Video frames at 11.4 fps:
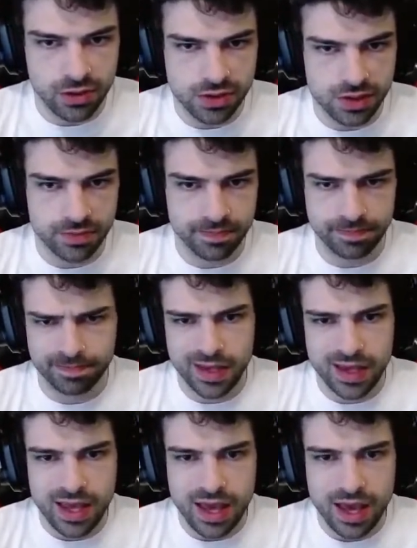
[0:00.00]
And
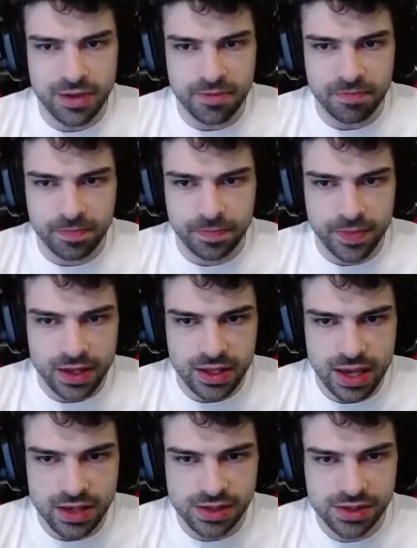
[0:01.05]
I mean,
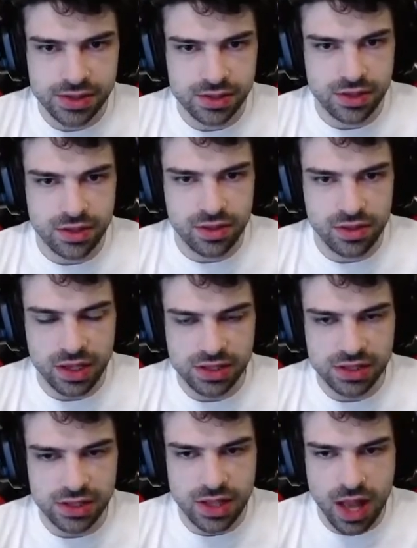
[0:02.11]
yes,
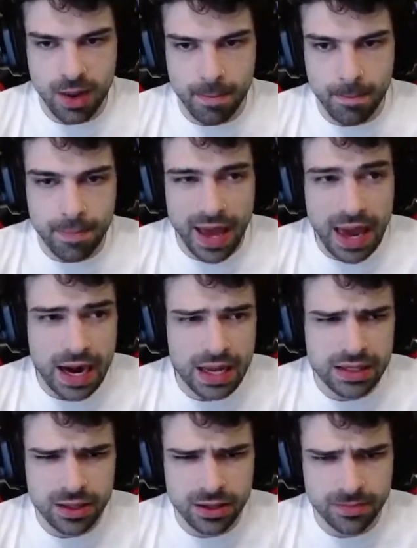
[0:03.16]
that's not a bad
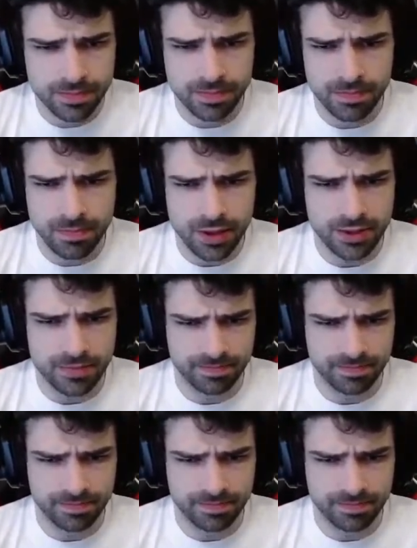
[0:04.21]
idea, but